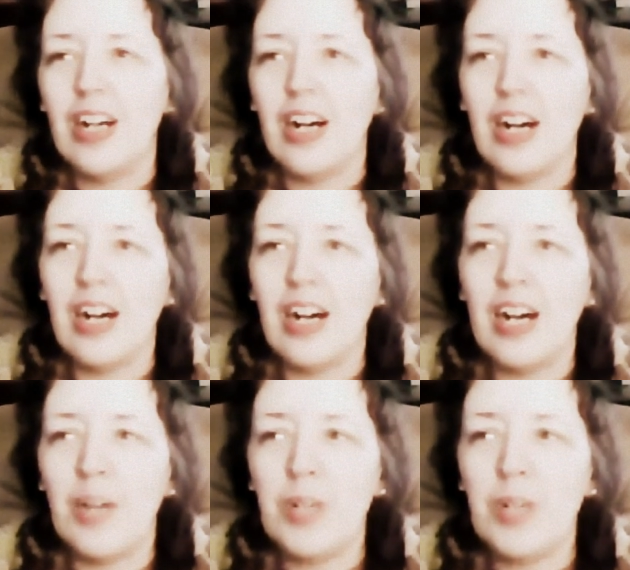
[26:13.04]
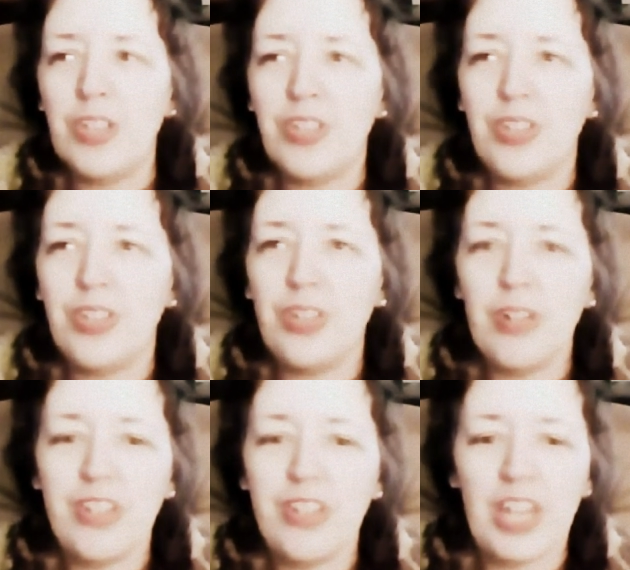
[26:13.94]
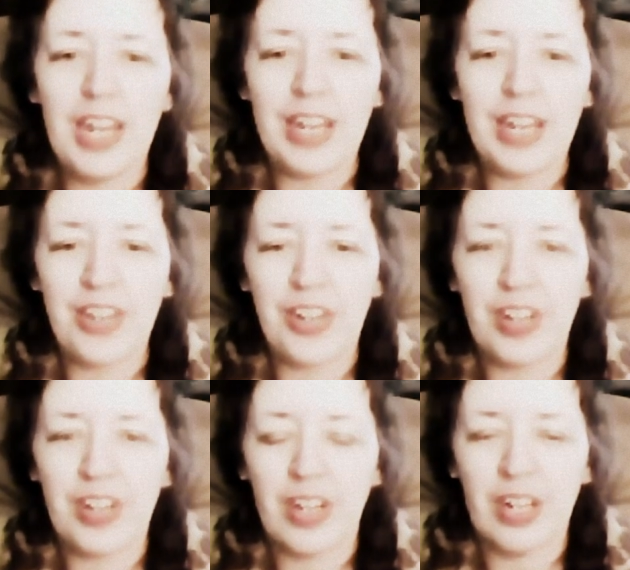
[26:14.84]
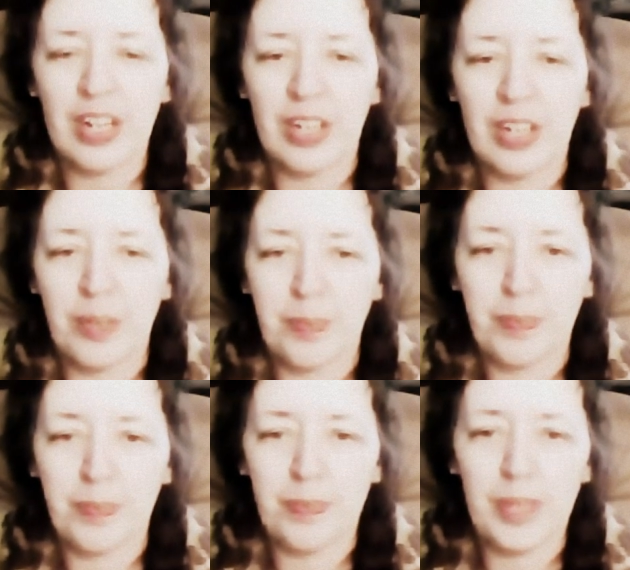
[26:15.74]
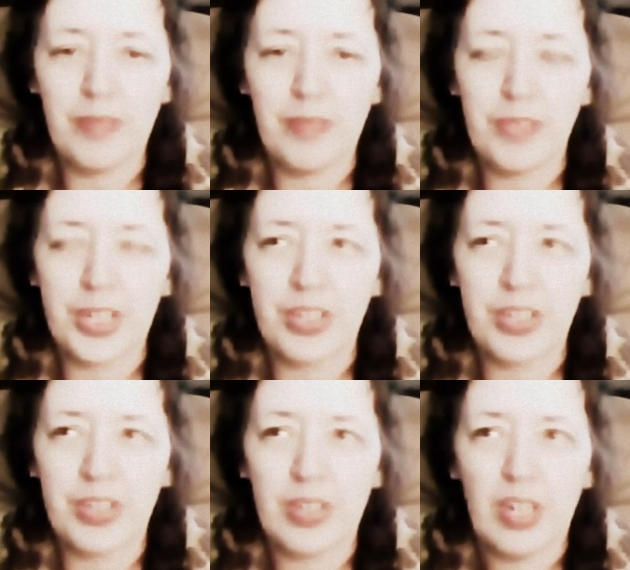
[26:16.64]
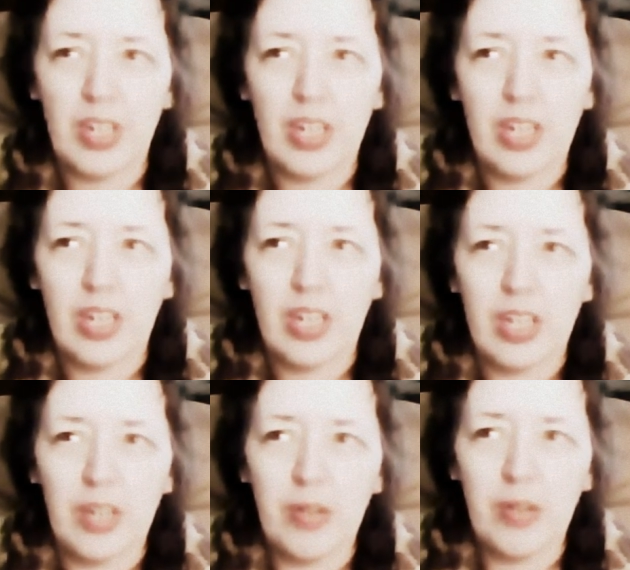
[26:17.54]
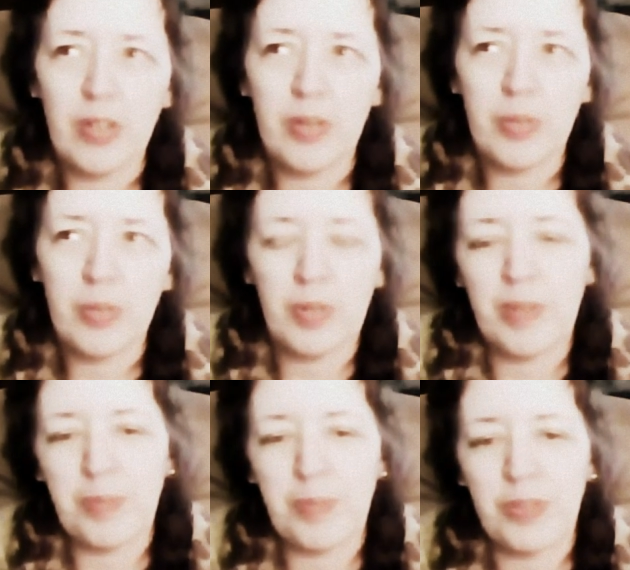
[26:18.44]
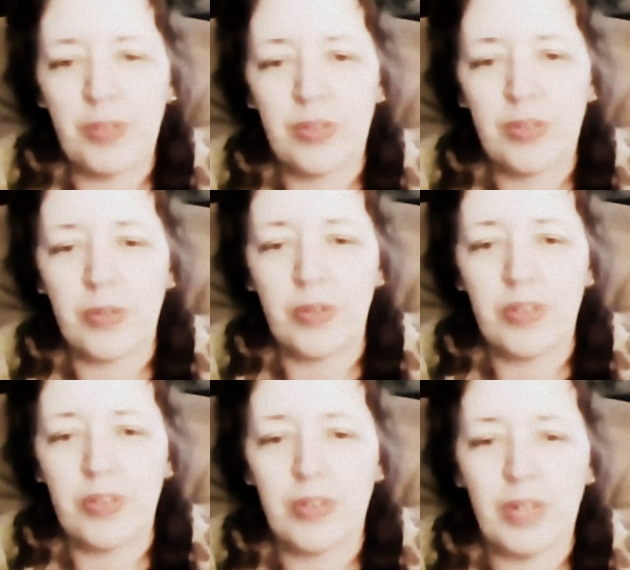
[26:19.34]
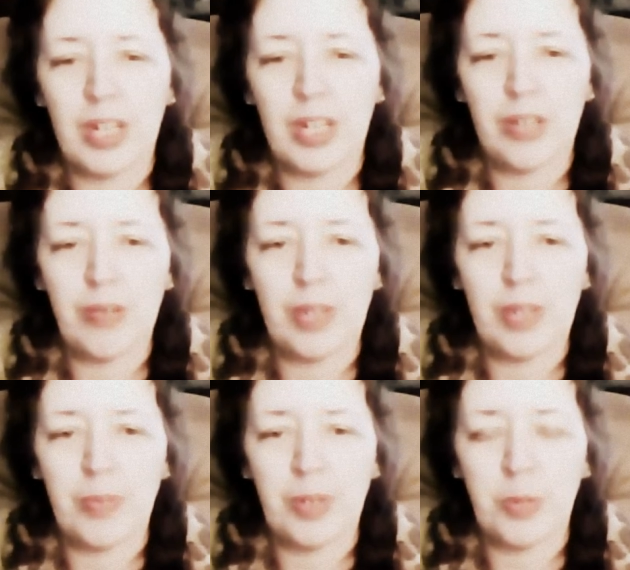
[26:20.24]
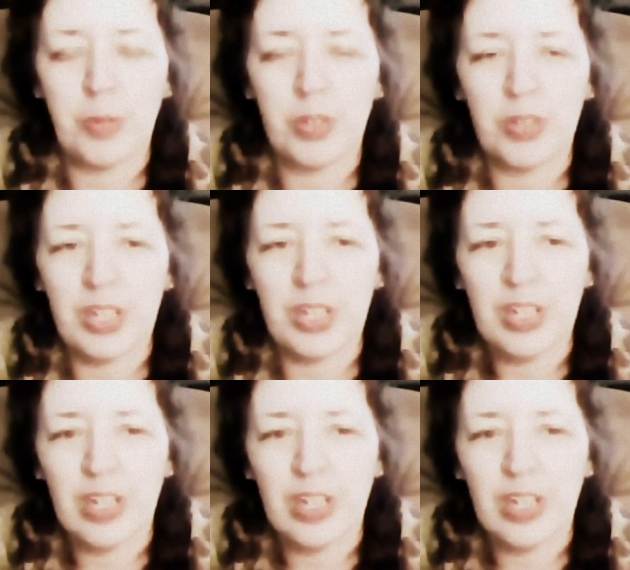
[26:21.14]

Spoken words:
I watched series 8 on Netflix. There were only 12 episodes, of course, so I got through that pretty quickly.